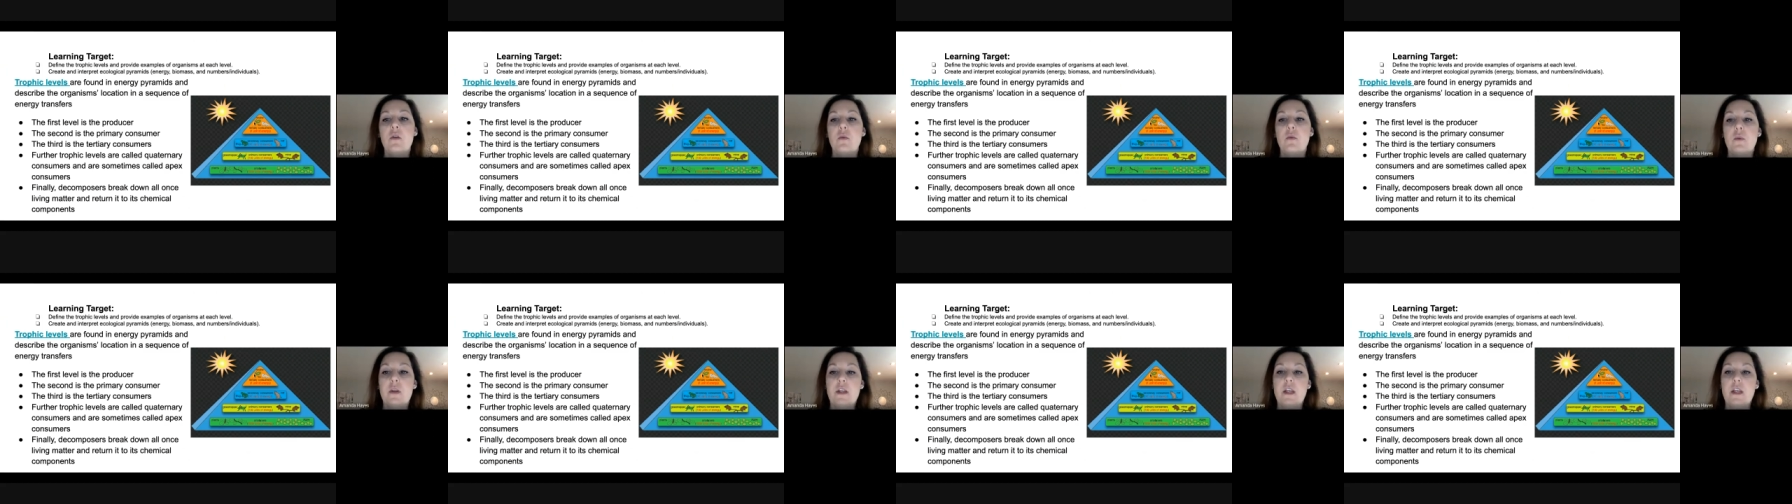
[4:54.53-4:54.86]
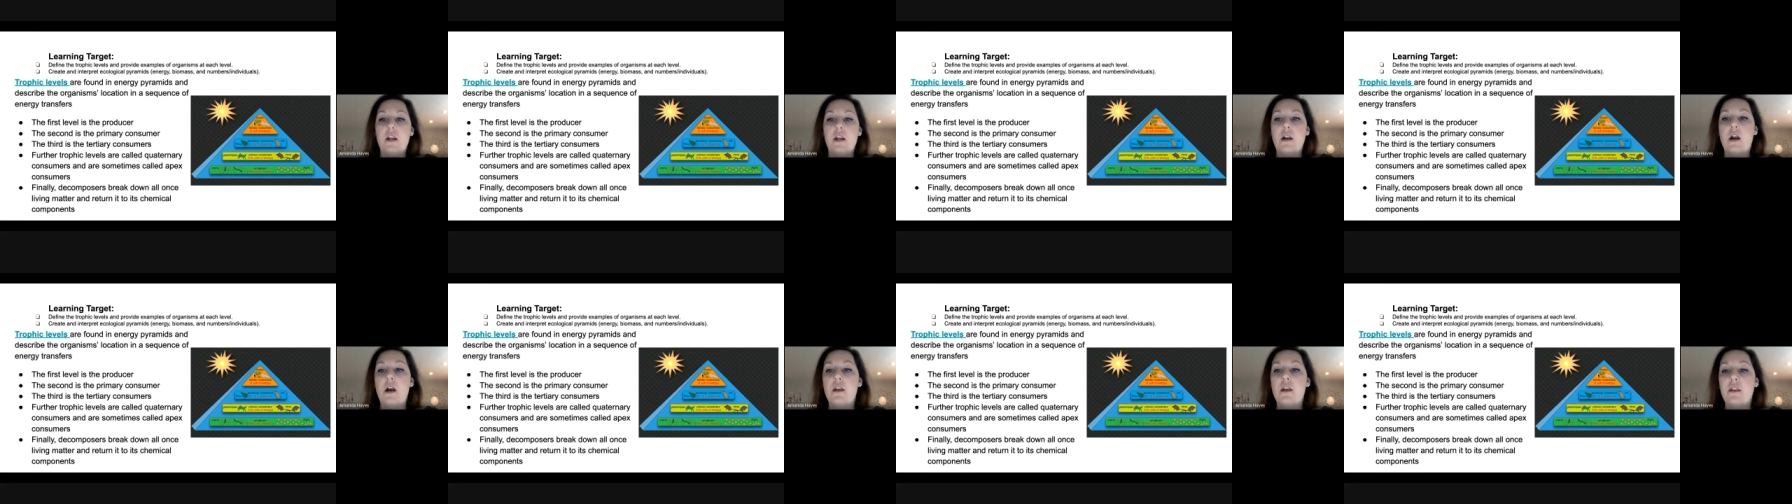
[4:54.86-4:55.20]
We can
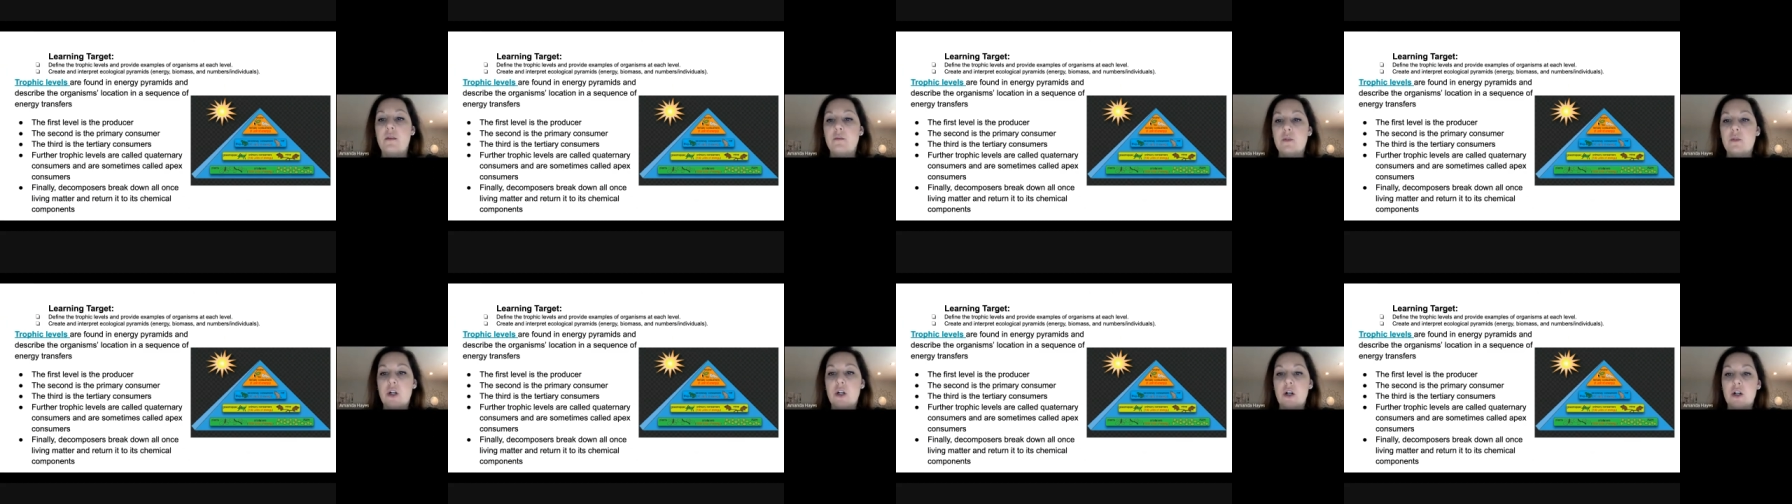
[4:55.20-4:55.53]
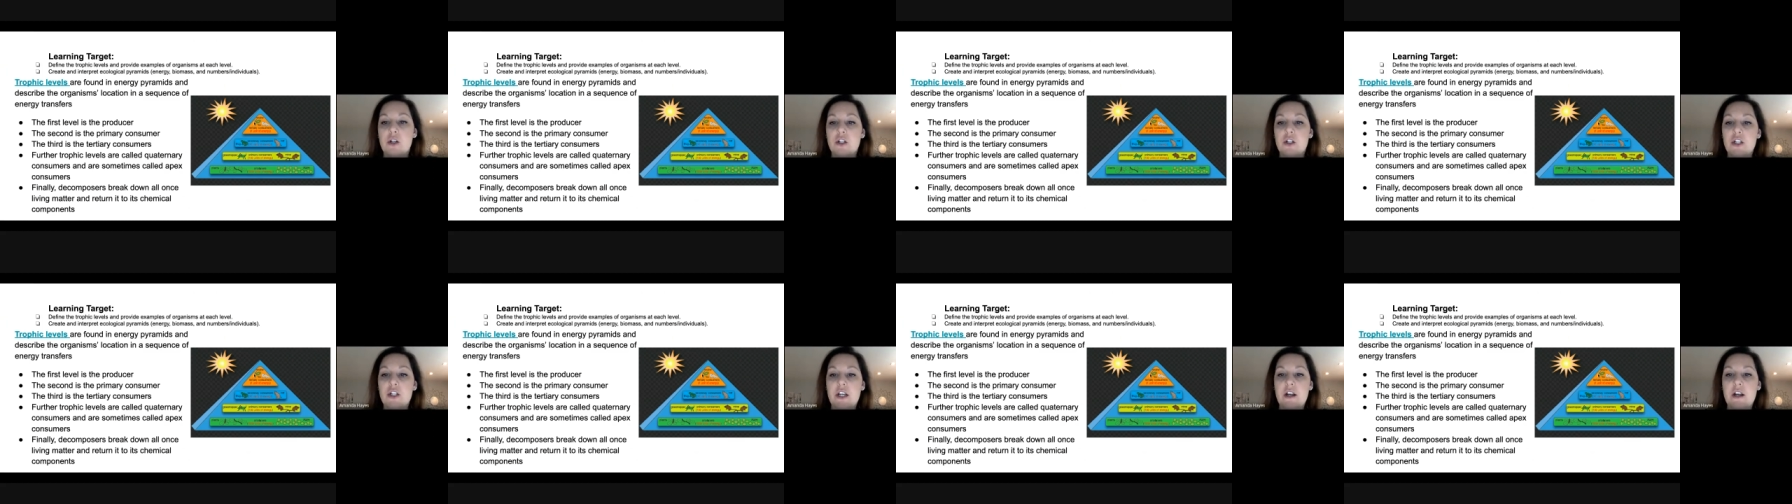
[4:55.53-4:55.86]
call them
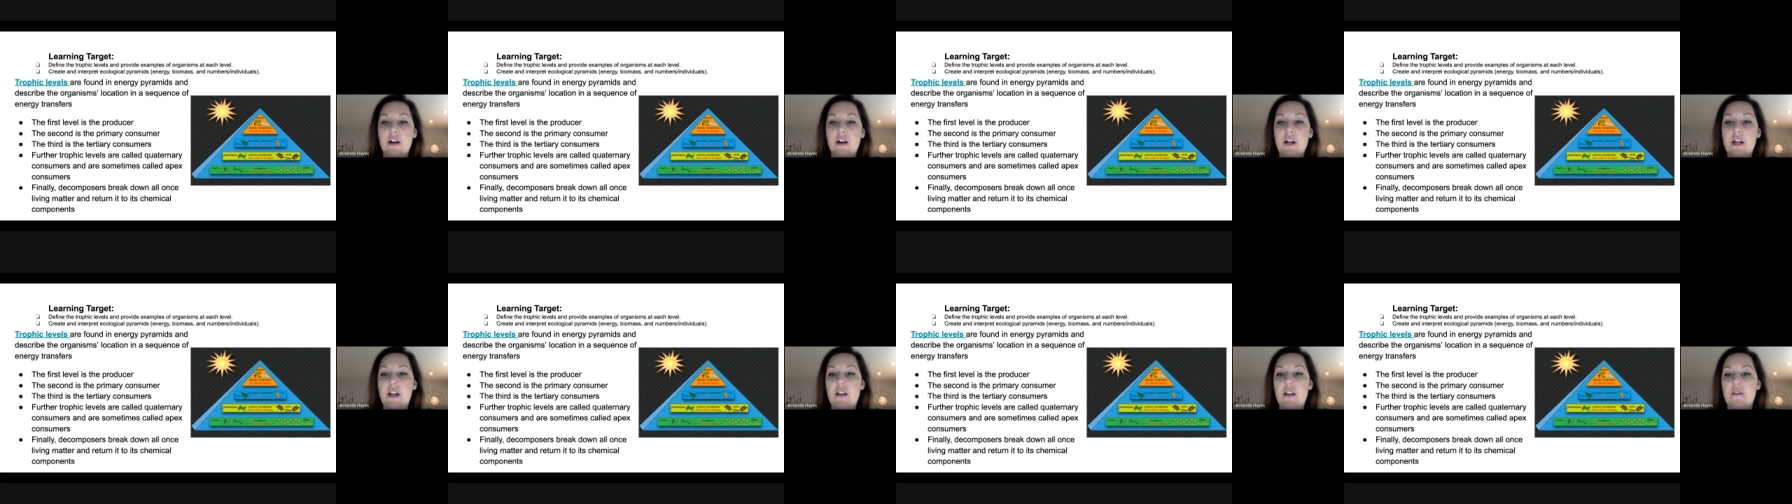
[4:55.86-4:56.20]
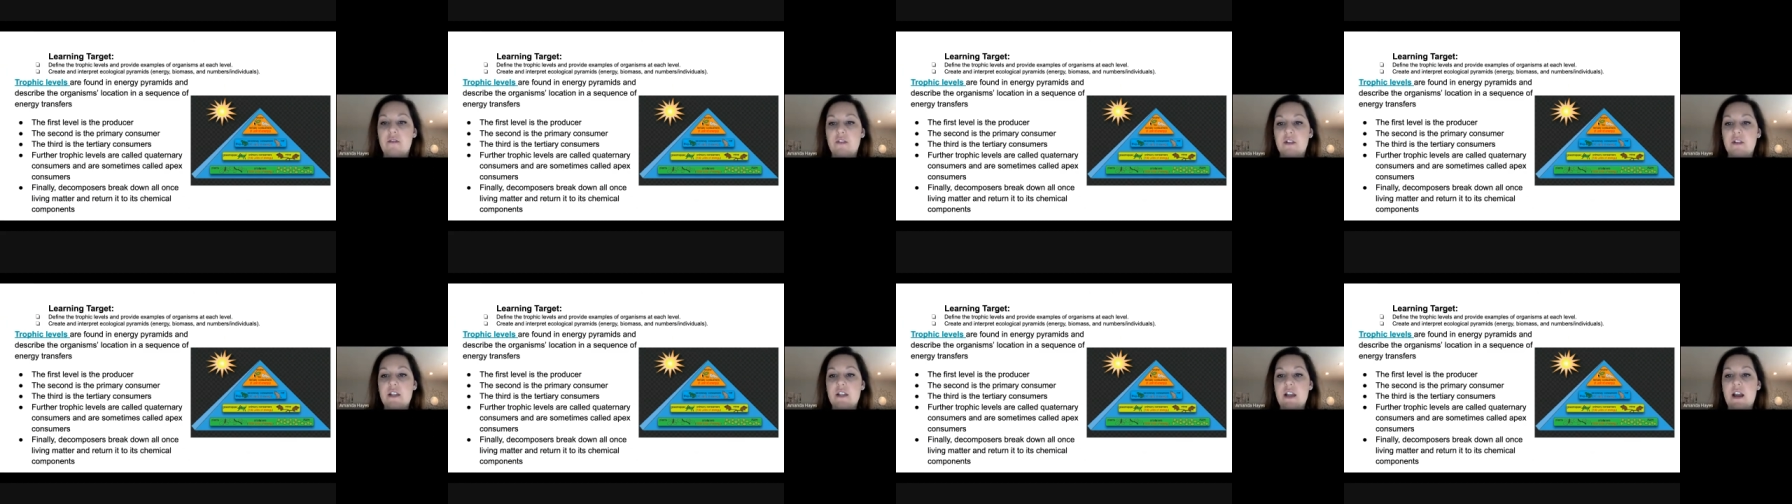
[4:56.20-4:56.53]
tertiary if
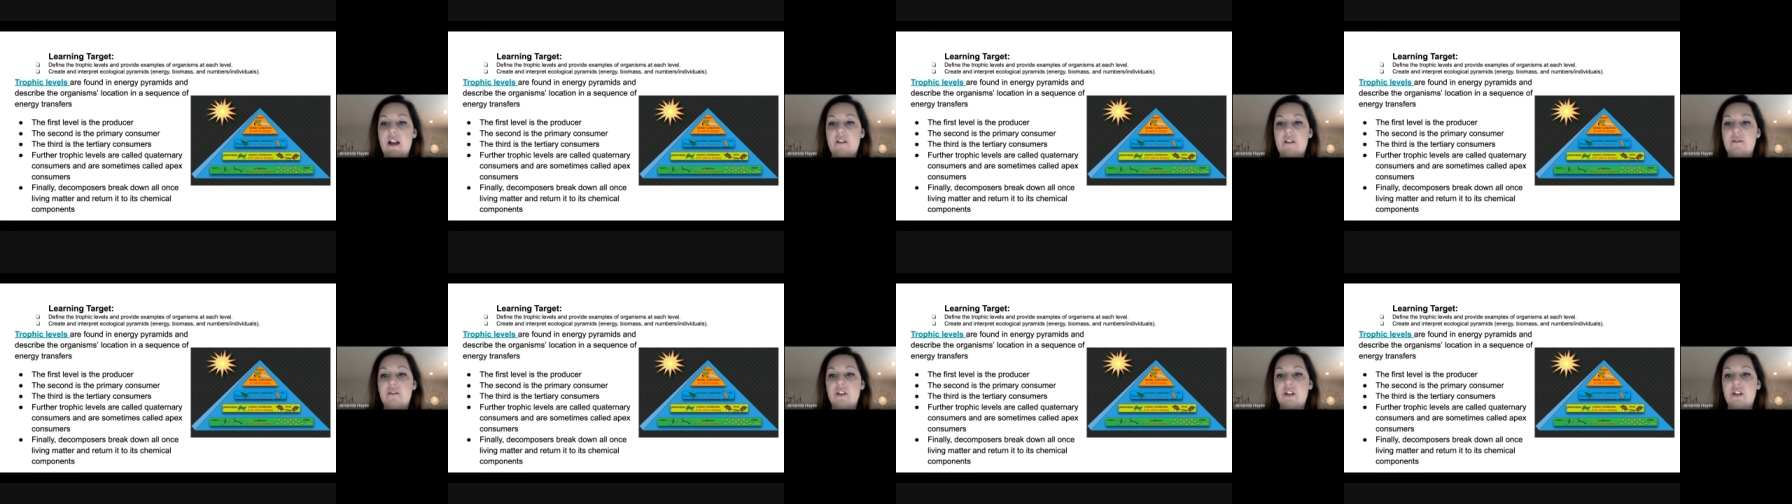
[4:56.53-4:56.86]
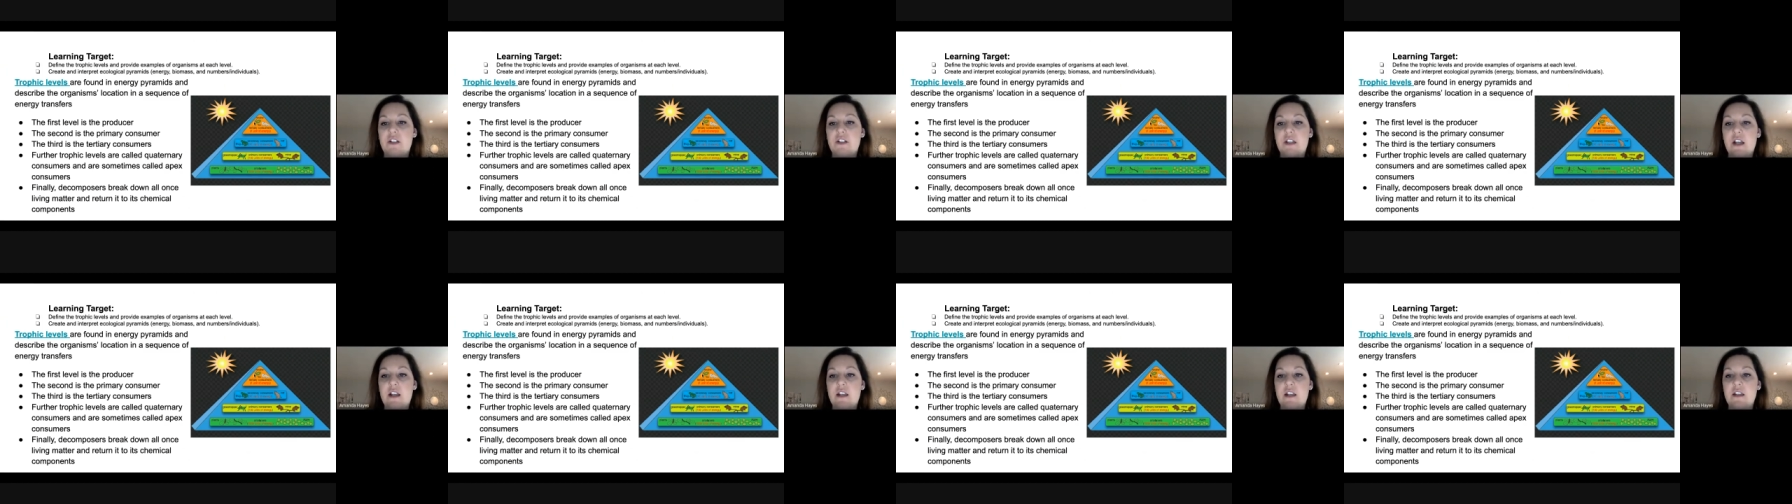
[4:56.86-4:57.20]
it's after
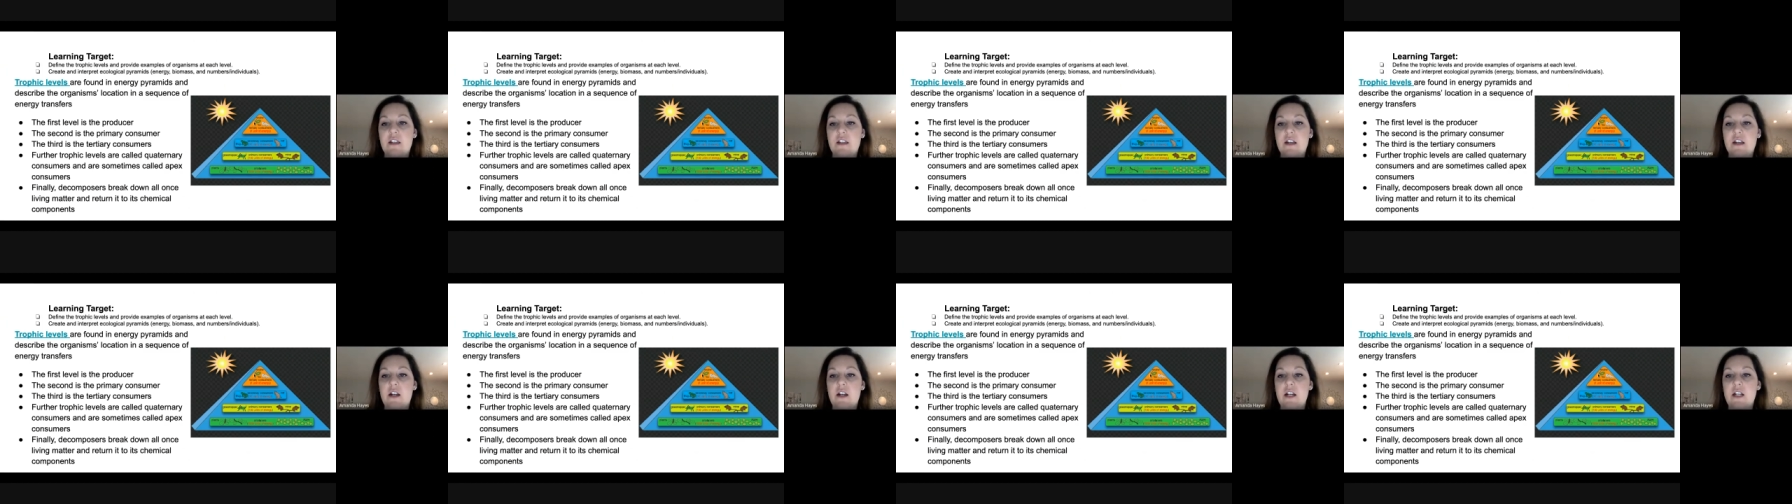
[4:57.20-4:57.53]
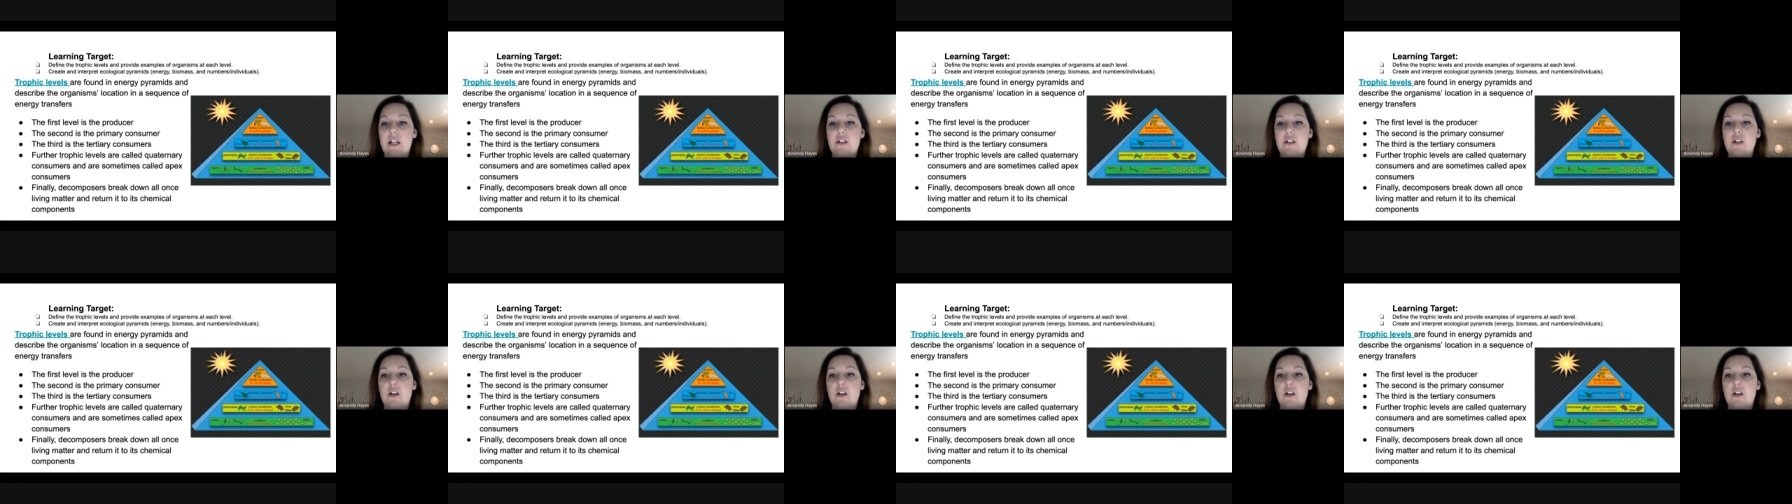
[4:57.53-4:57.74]
secondary.